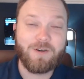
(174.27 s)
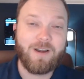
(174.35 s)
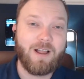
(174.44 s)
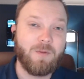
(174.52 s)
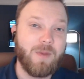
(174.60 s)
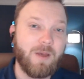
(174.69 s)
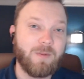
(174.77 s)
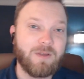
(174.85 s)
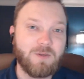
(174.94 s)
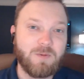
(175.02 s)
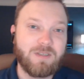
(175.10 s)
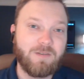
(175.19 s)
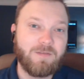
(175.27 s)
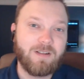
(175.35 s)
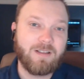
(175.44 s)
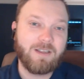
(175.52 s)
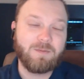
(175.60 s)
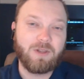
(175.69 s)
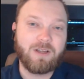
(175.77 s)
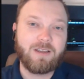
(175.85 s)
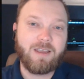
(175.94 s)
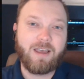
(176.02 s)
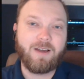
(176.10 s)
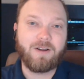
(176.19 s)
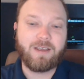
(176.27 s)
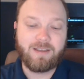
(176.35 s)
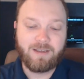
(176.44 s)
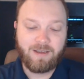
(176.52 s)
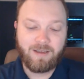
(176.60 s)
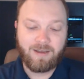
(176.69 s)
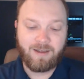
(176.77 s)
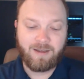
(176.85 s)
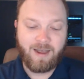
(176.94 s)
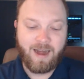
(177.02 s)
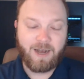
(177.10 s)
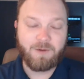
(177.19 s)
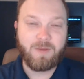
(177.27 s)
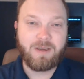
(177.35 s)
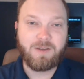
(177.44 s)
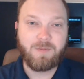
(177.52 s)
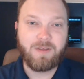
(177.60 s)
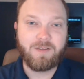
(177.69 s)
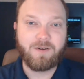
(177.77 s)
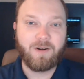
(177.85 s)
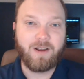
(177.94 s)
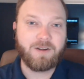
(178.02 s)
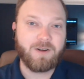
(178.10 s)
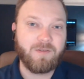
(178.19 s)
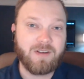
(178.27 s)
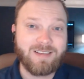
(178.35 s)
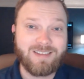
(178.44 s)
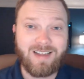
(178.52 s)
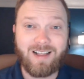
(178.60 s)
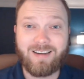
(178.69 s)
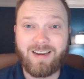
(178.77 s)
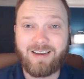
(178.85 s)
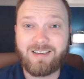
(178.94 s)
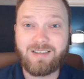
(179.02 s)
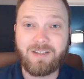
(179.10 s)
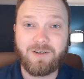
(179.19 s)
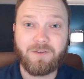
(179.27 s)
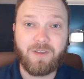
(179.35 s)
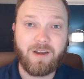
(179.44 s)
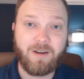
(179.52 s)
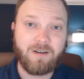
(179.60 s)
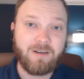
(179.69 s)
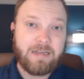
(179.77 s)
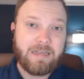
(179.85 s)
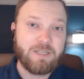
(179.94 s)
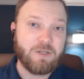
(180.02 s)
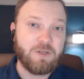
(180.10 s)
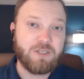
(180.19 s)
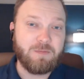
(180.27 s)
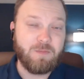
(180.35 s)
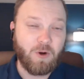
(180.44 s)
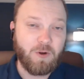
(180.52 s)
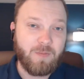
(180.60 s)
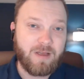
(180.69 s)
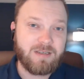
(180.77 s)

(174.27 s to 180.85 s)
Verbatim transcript: Alabama, specifically in Blount County, hired me to be the director of a consolidated center there. So you see part of my